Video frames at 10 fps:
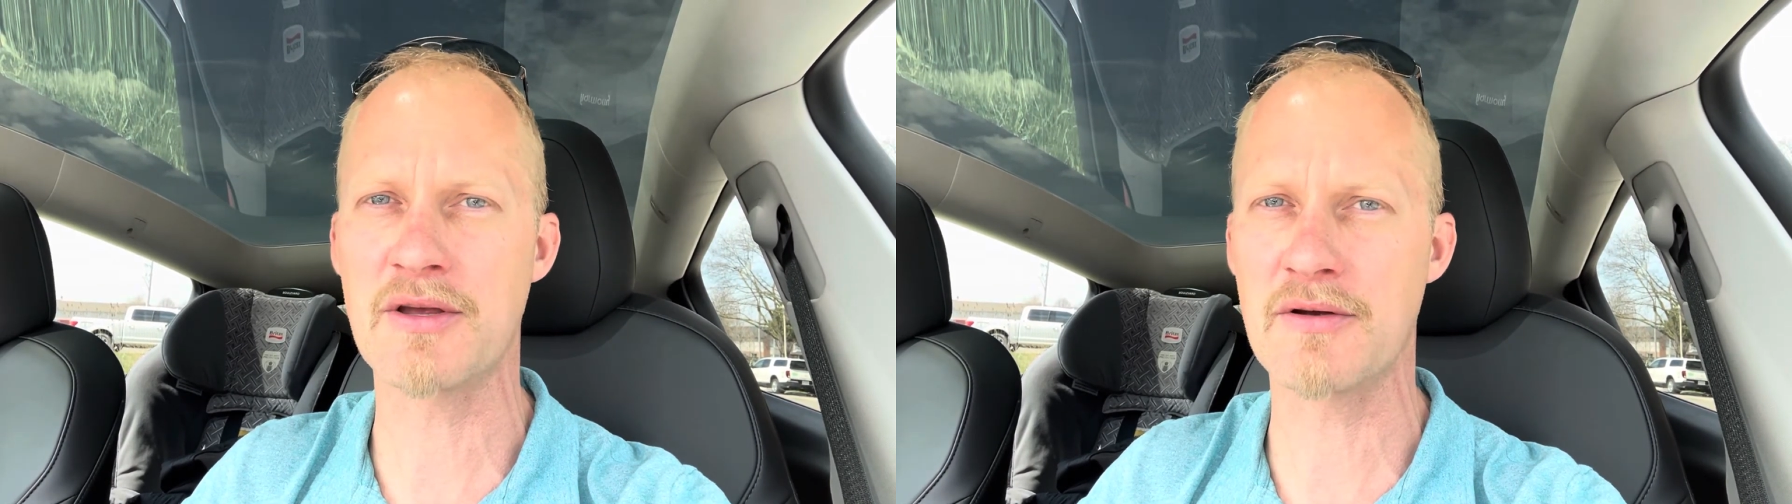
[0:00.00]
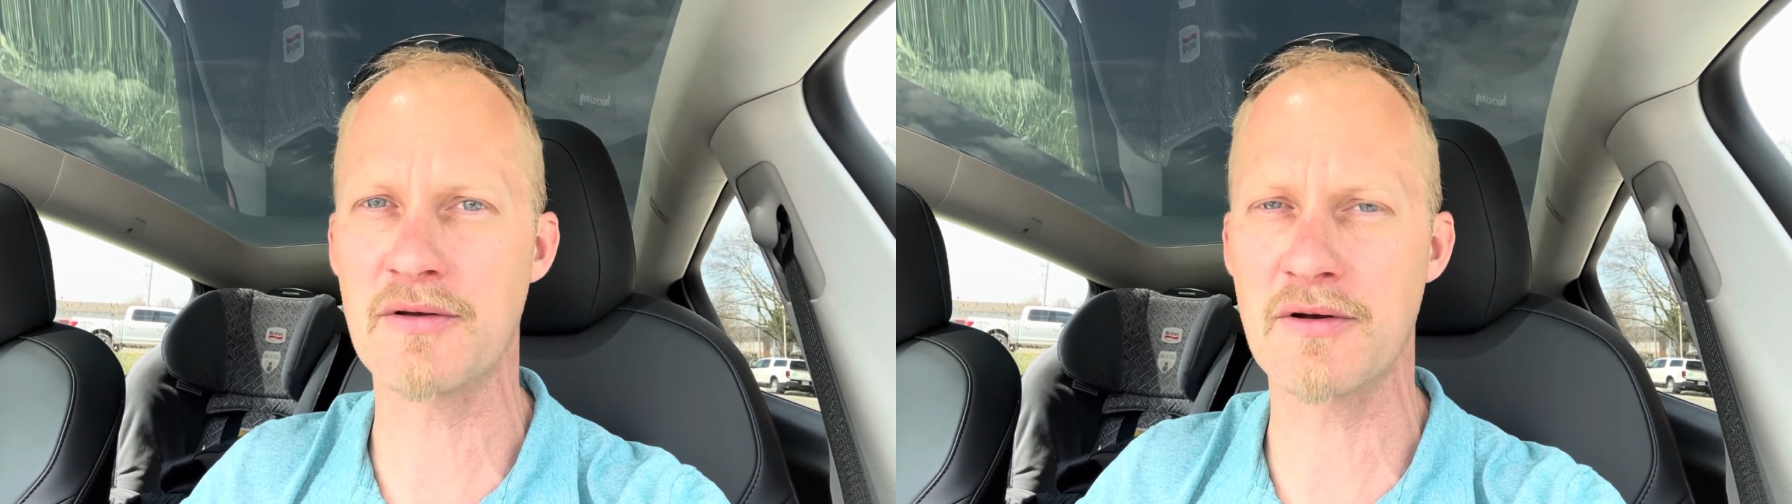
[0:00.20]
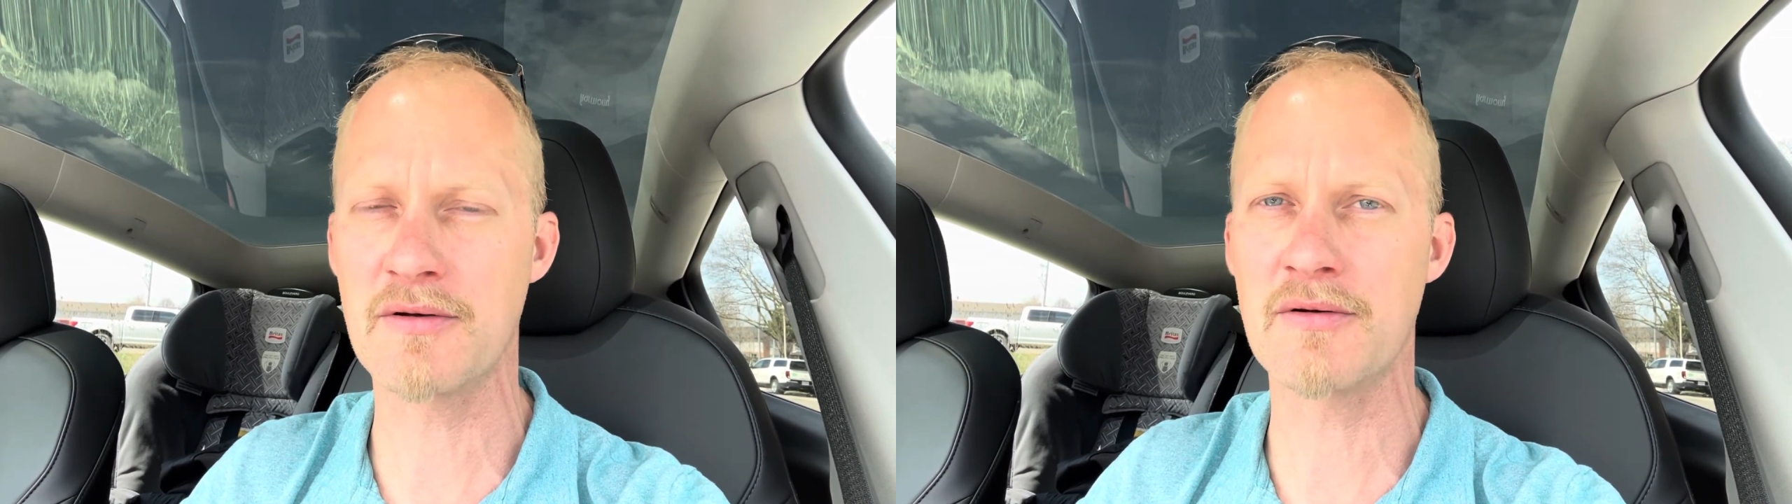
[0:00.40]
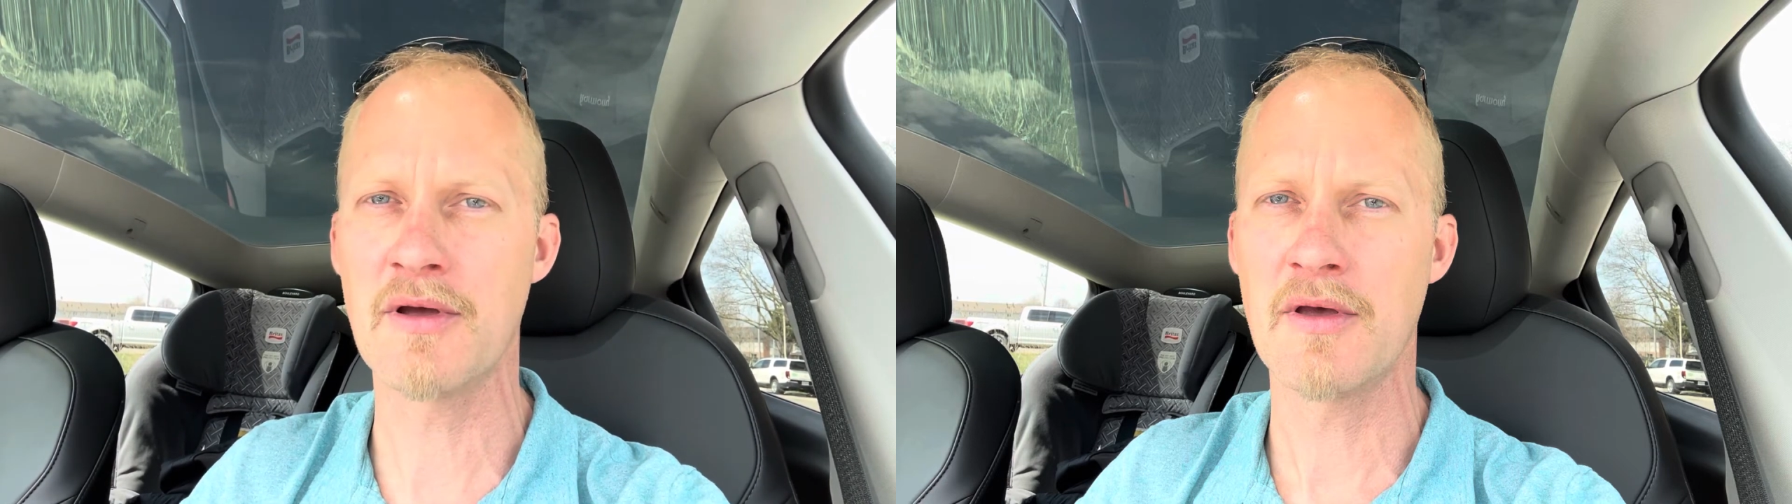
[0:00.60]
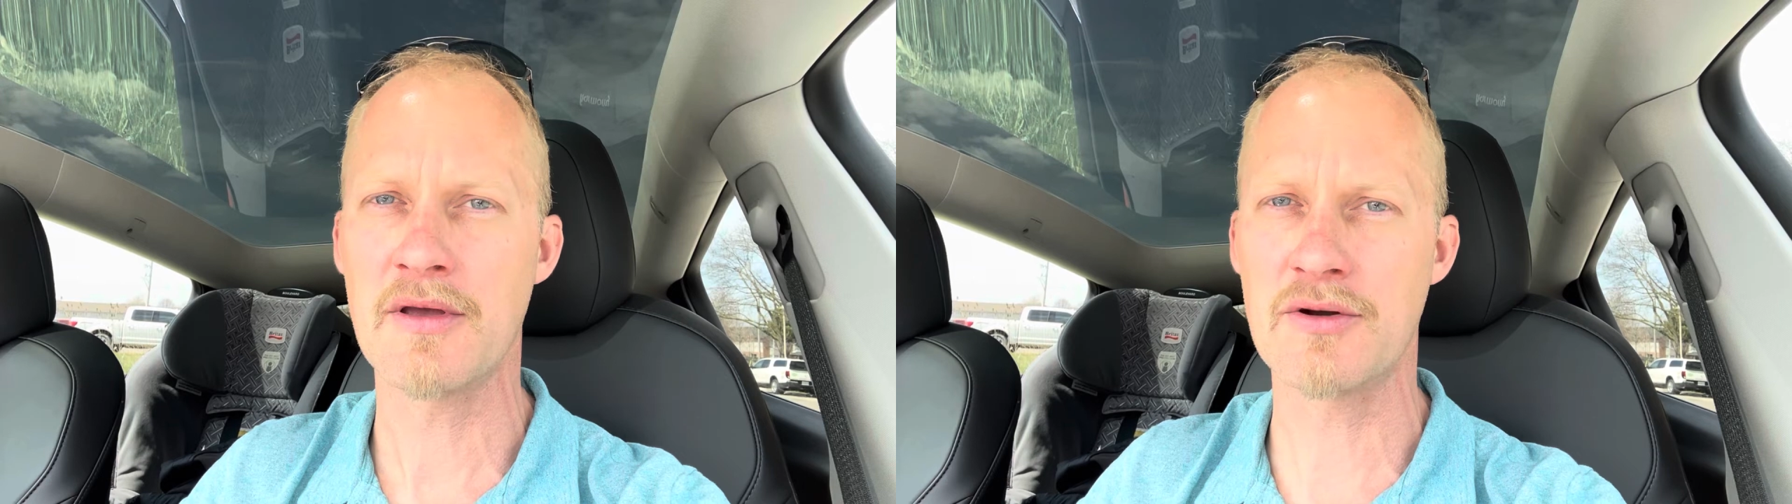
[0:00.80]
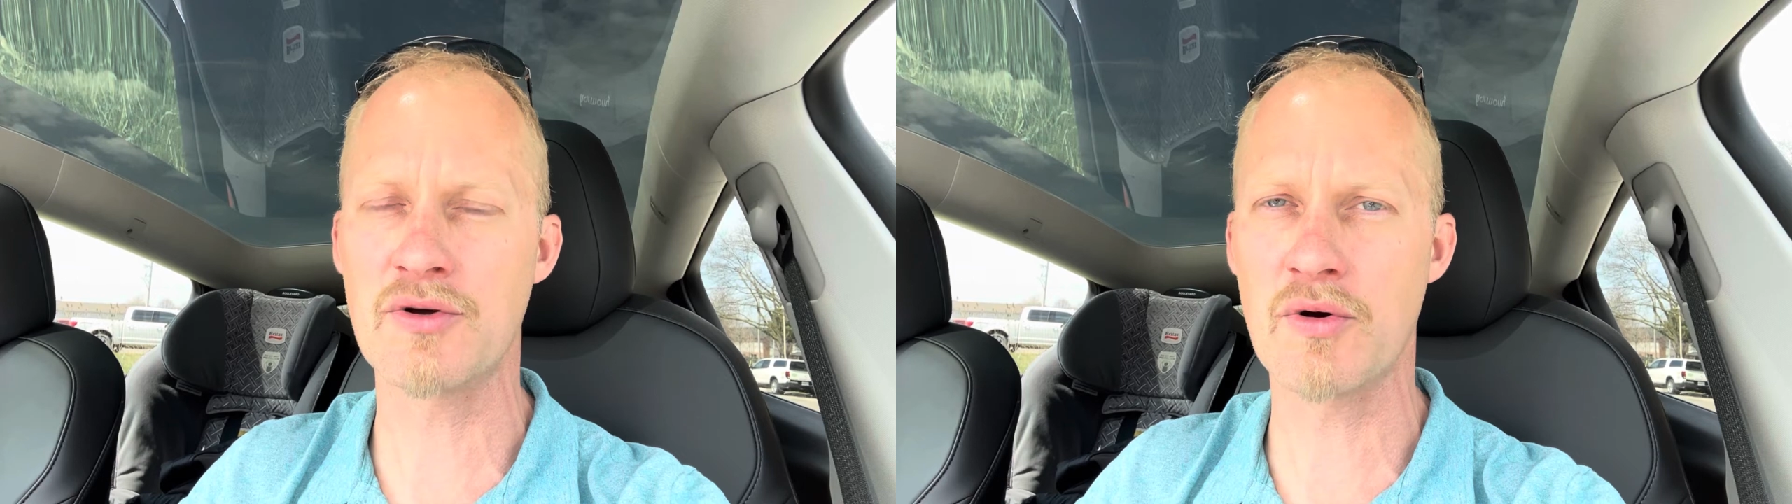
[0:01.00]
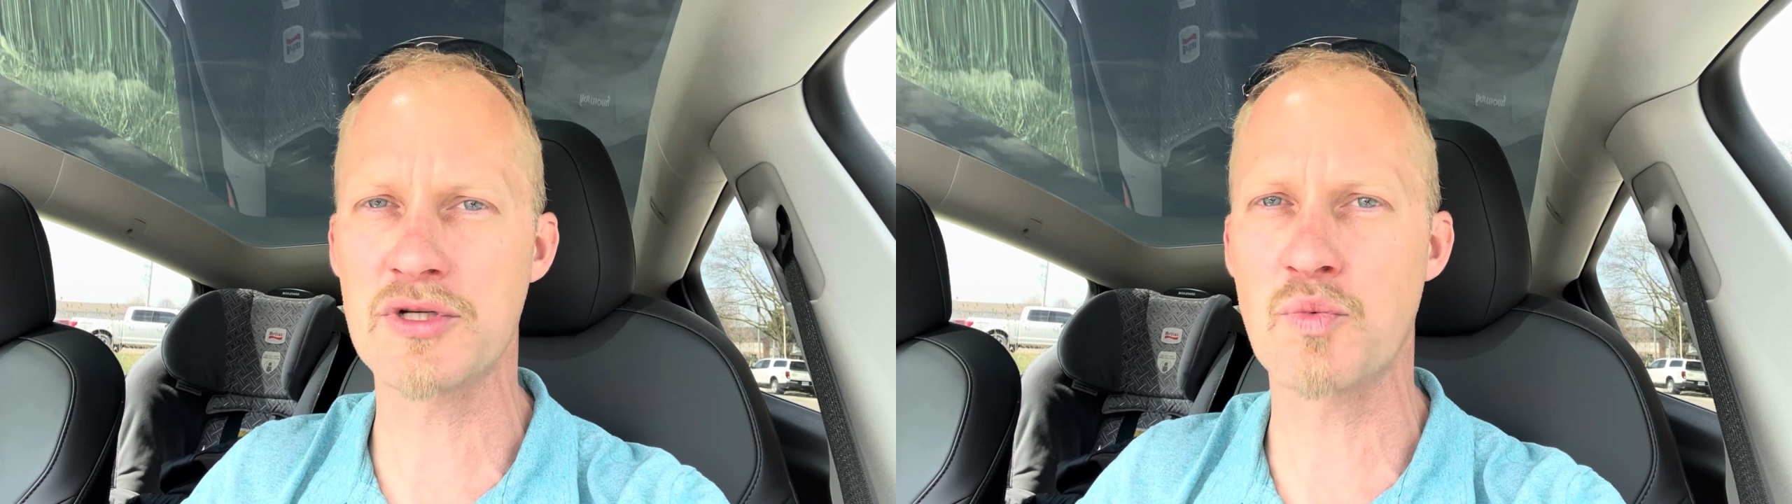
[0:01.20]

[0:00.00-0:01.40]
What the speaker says: your doors